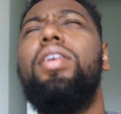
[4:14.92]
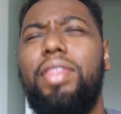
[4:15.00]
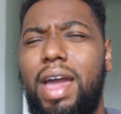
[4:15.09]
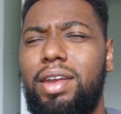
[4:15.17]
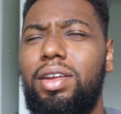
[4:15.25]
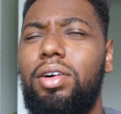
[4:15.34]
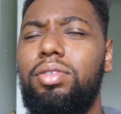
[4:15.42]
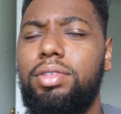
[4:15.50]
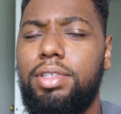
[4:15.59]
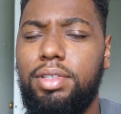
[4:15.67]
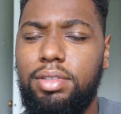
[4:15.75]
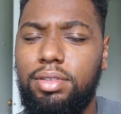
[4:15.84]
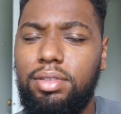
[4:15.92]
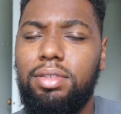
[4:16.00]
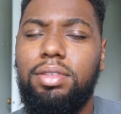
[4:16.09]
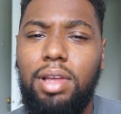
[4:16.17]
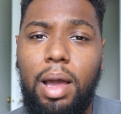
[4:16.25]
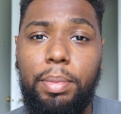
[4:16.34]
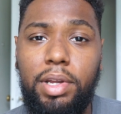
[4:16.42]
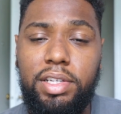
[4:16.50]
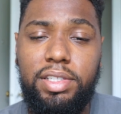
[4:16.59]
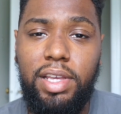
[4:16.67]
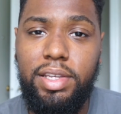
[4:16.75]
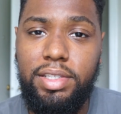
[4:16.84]
on that note, I'm gonna
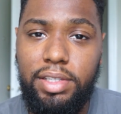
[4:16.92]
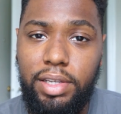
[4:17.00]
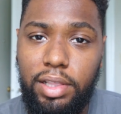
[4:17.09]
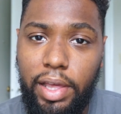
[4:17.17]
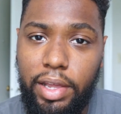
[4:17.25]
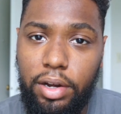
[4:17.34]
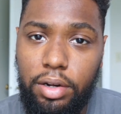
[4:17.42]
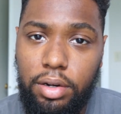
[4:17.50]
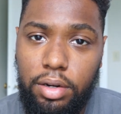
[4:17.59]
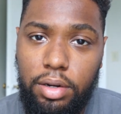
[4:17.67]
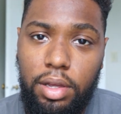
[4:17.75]
say see you later,